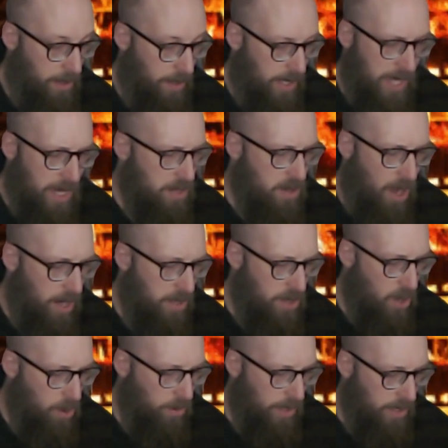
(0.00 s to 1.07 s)
He had not
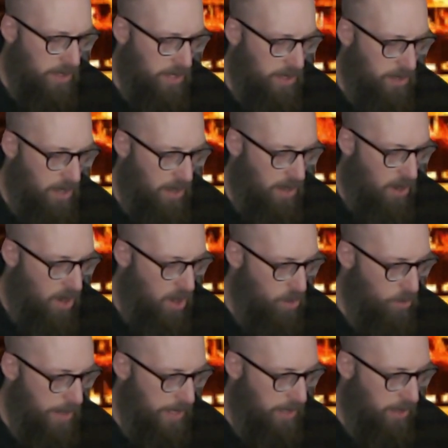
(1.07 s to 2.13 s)
known until our
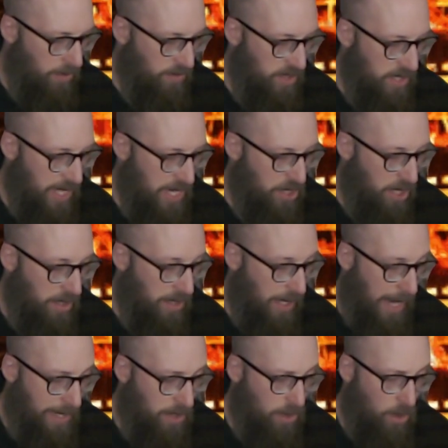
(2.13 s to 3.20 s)
hallway conversation that
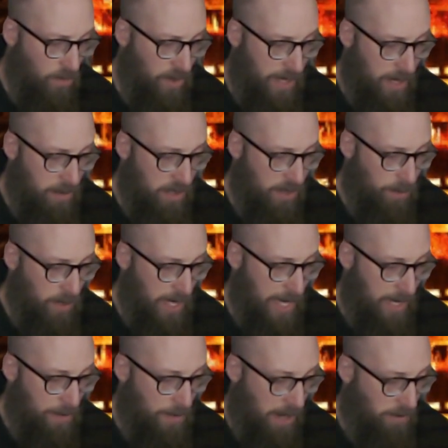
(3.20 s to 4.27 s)
I could overhear his
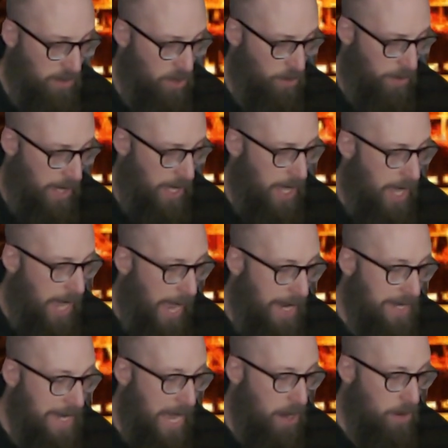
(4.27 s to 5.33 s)
playing in my room,
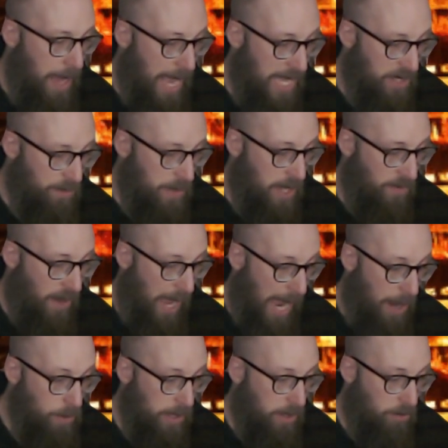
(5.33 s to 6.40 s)
and now asked me if
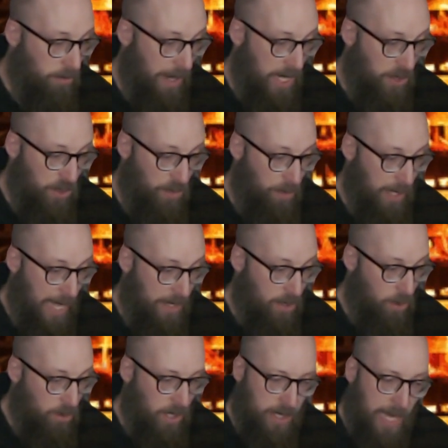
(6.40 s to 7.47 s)
I would arrange with
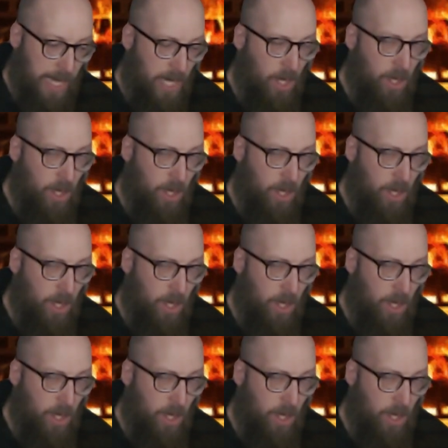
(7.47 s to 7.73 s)
Blandot to take a